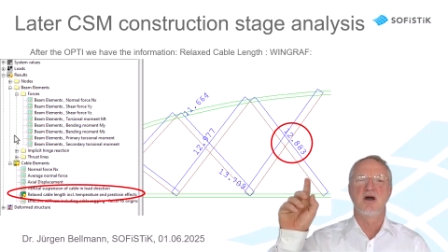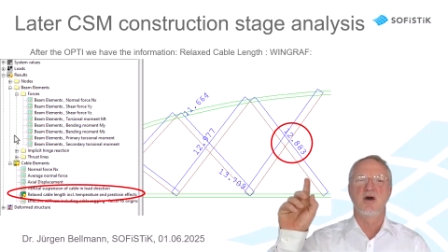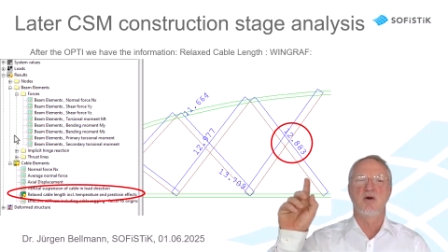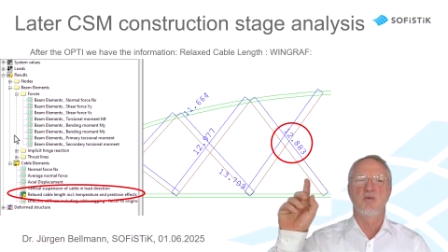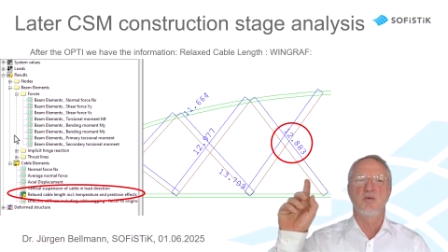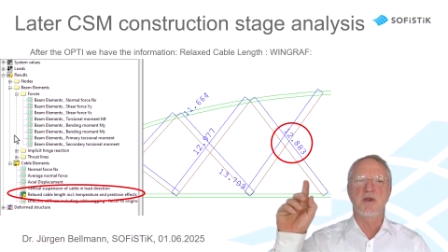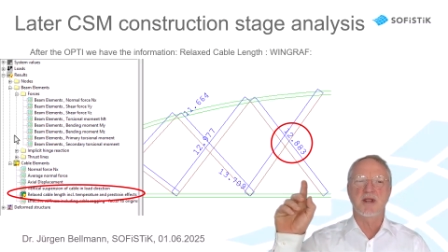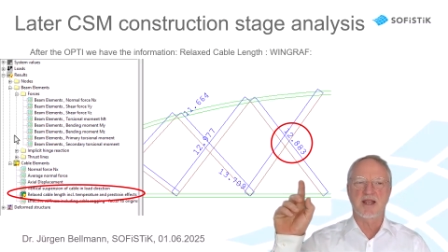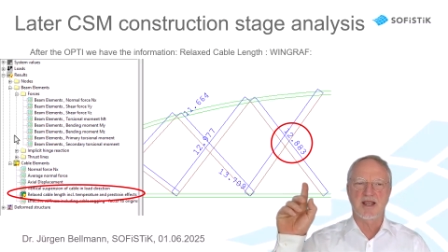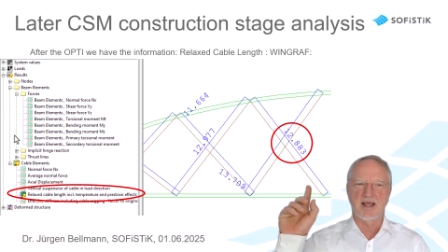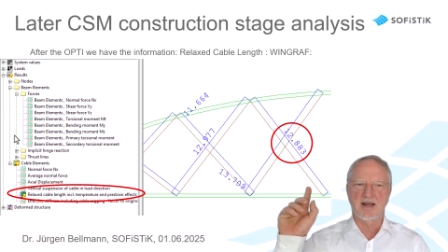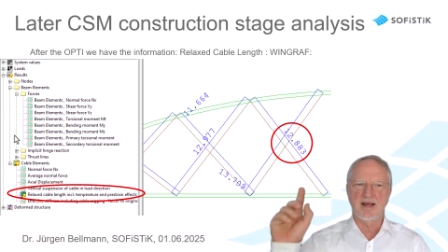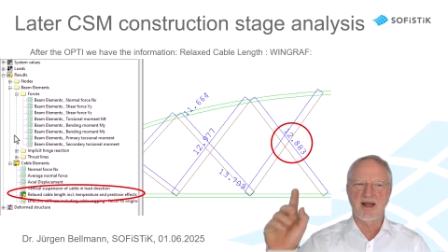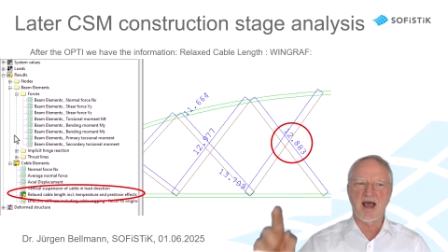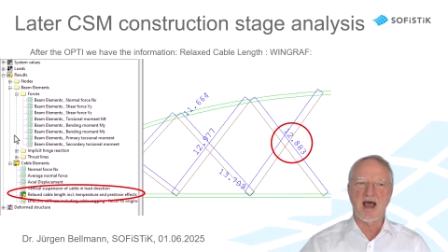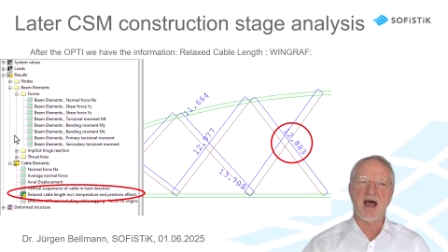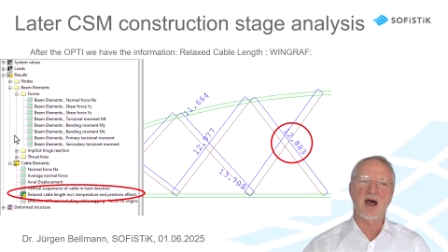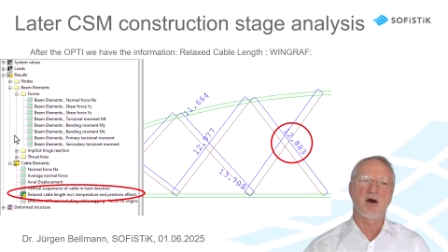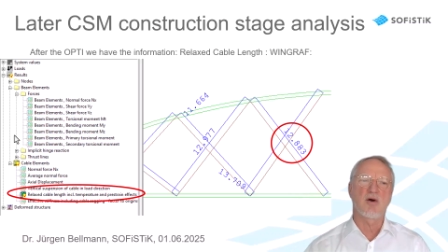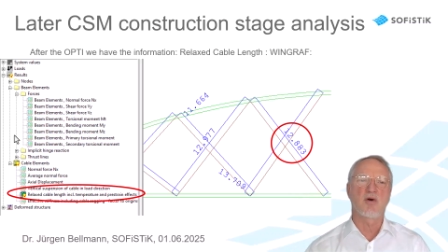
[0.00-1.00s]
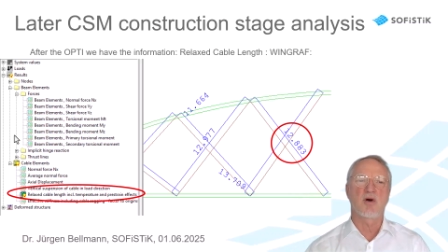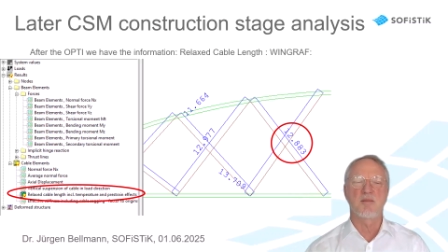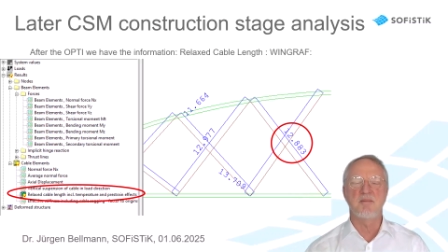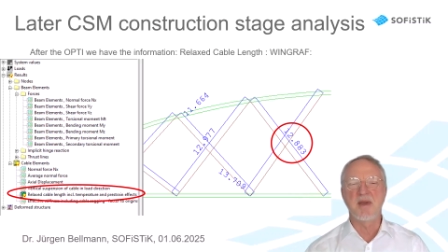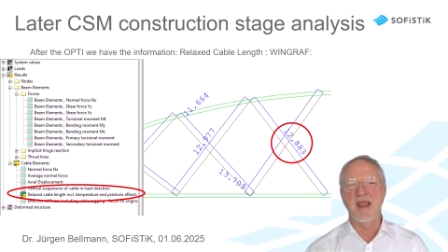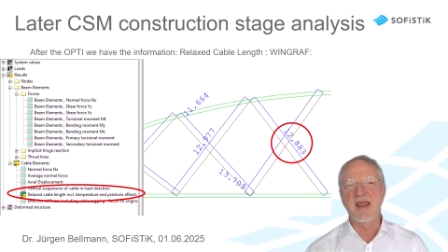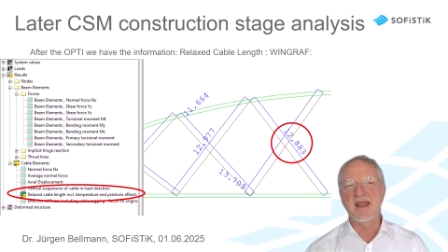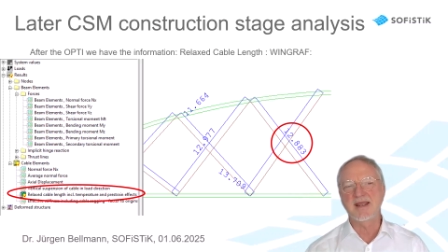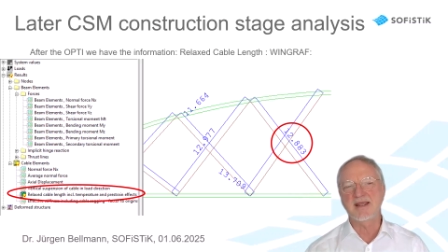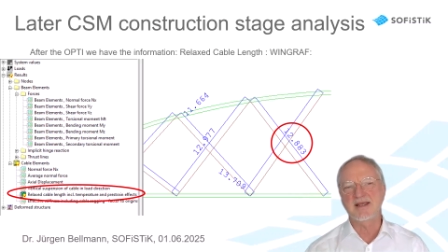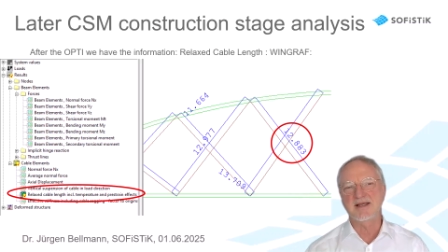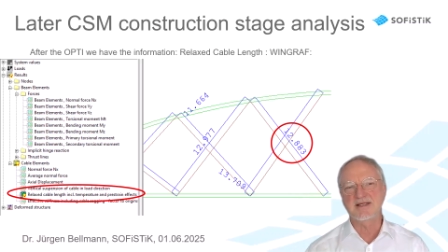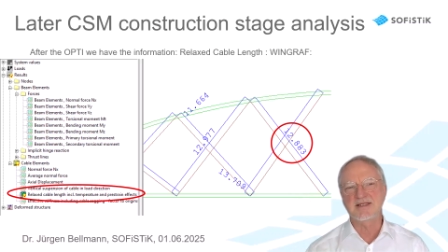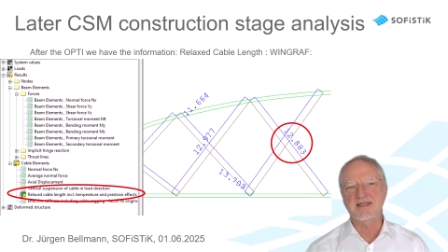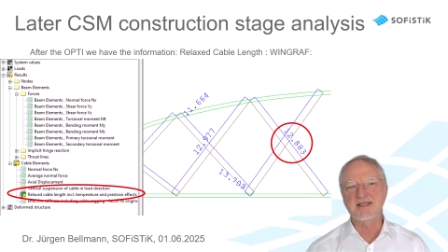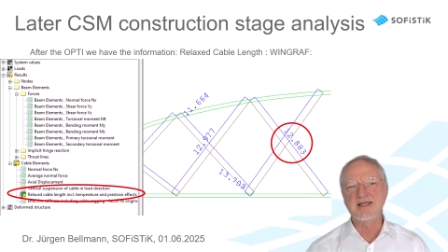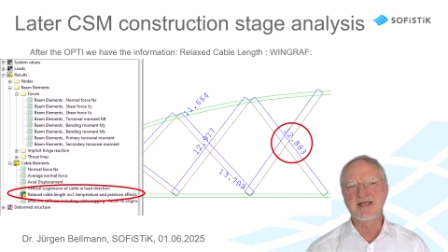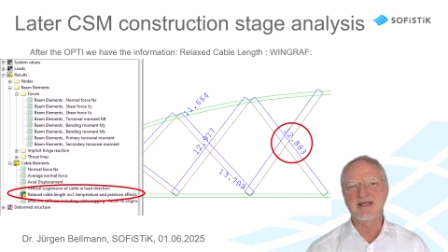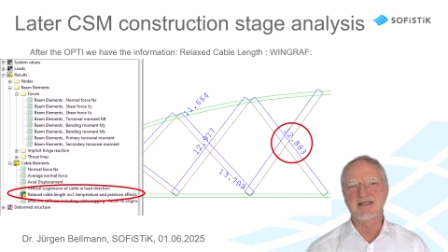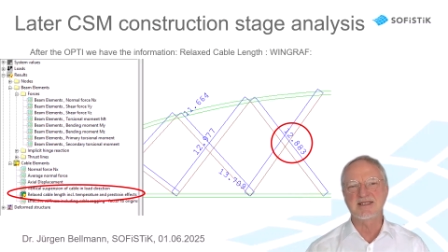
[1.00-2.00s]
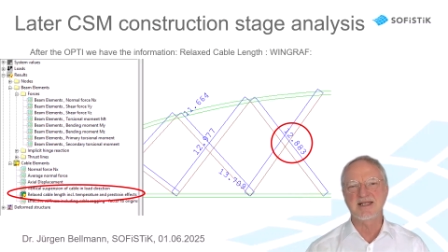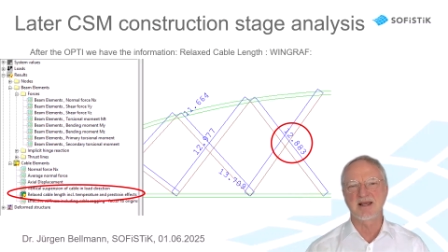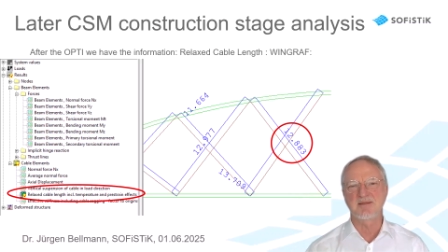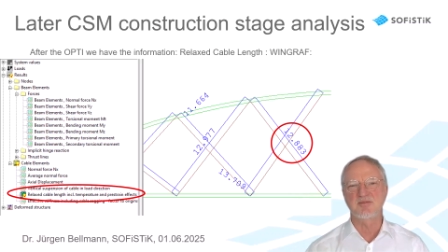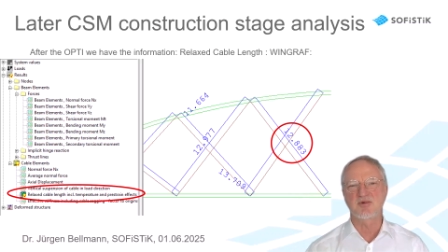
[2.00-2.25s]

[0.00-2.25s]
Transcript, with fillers: we can now make a CSM